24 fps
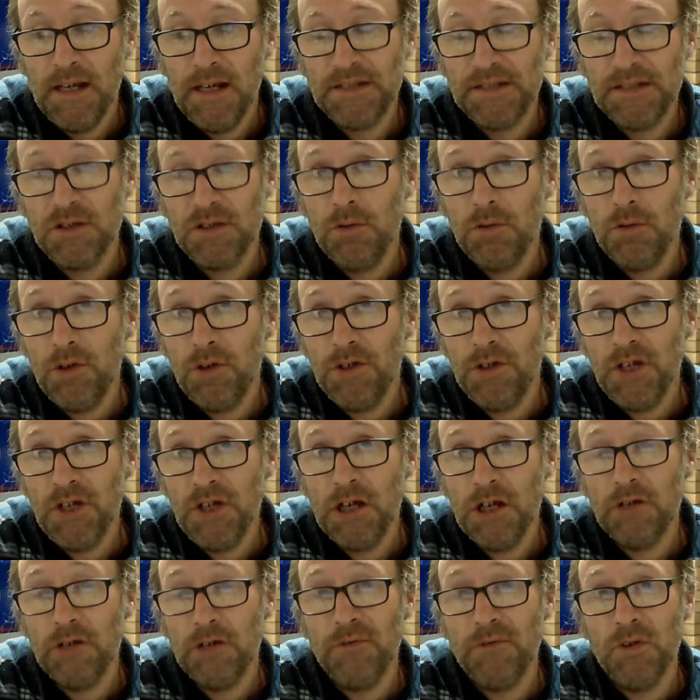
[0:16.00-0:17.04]
It's a good
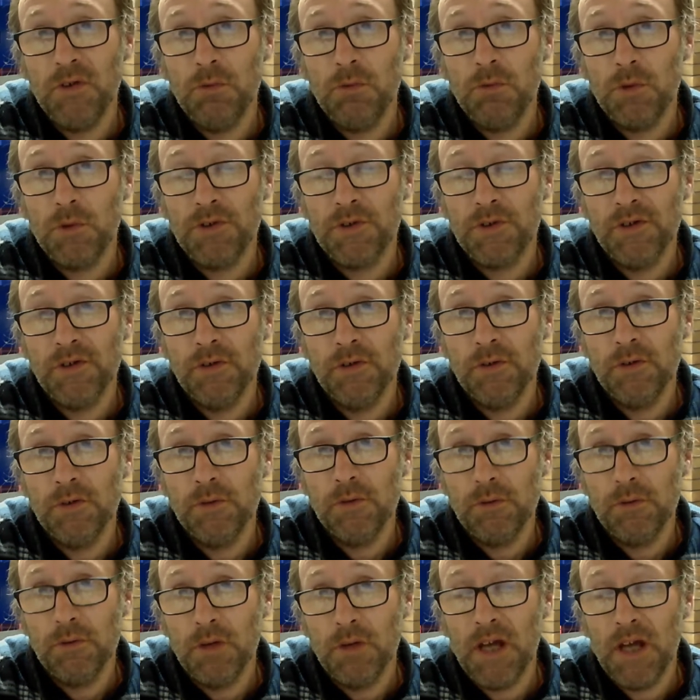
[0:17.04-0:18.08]
idea if you want
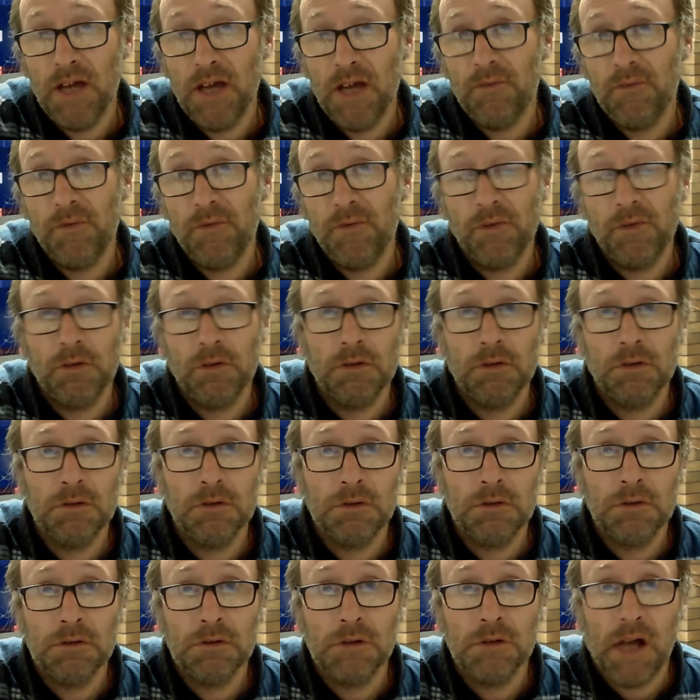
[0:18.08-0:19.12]
to have
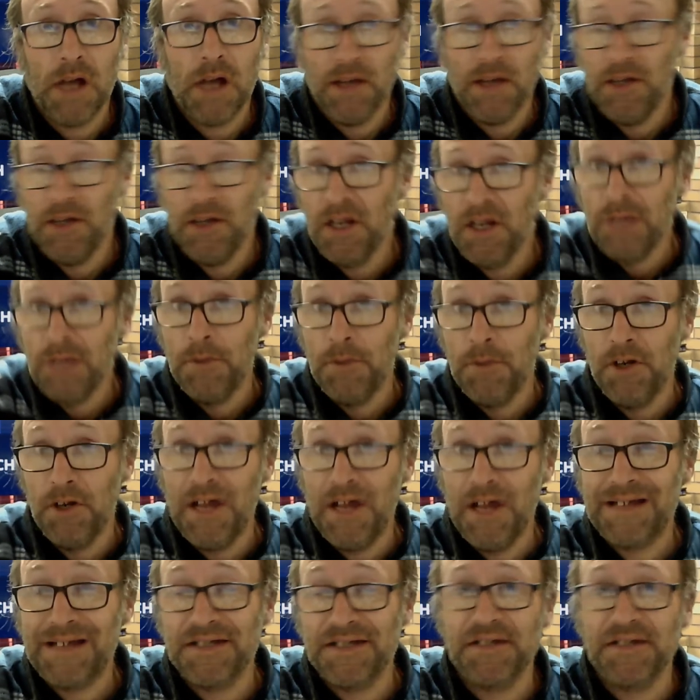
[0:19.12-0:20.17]
uninhibited
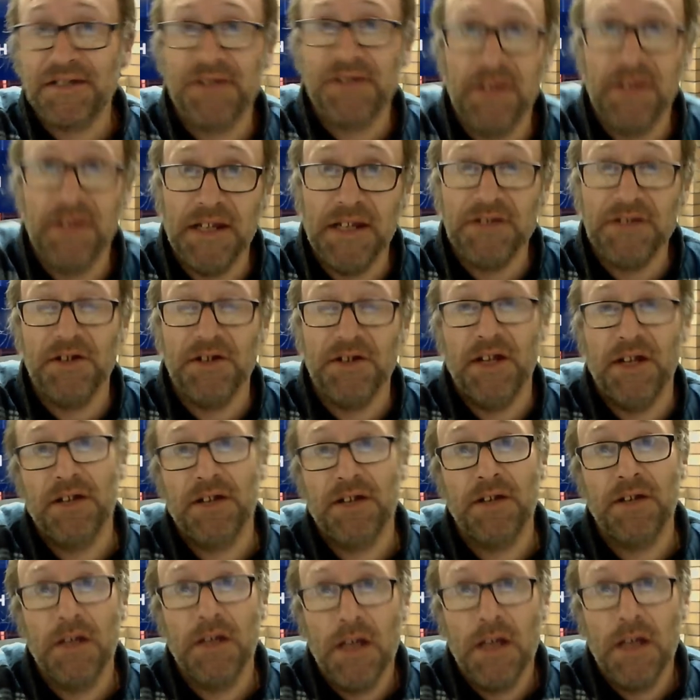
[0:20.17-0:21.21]
access to the
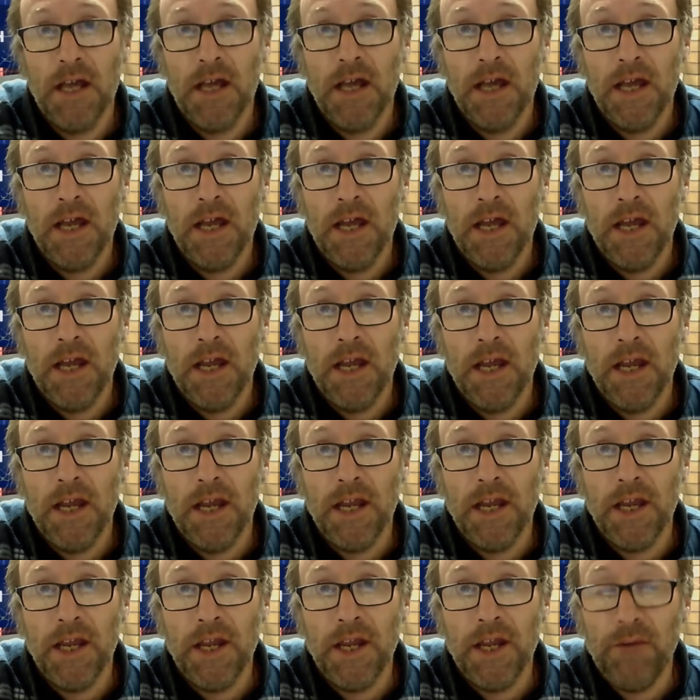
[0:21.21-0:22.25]
internet
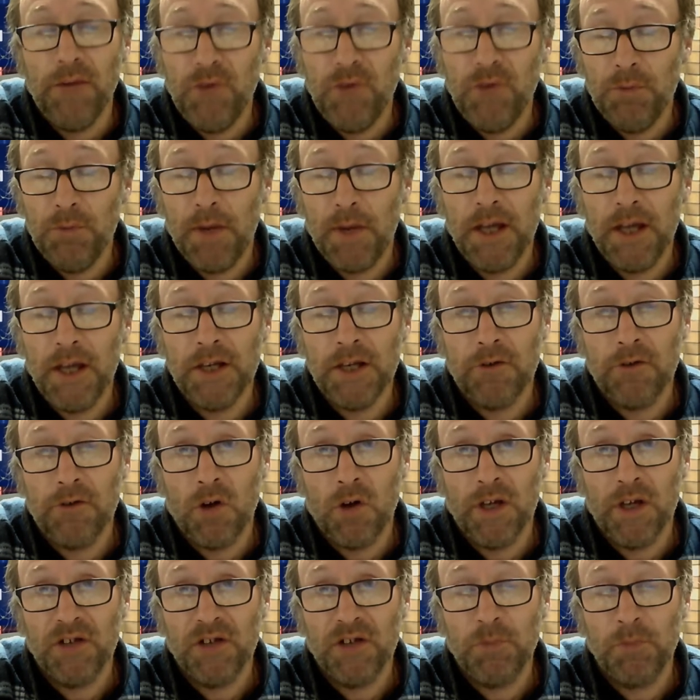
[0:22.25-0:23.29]
if you pay your
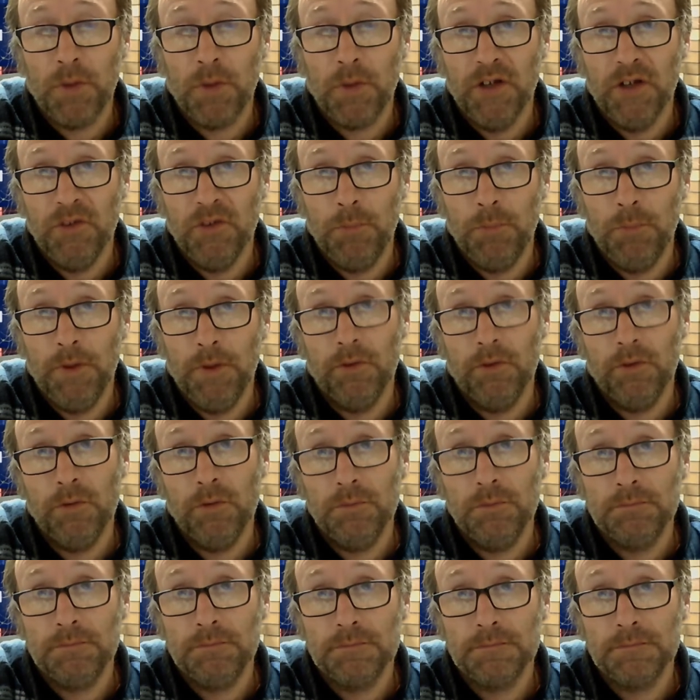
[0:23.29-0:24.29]
ISP's bill.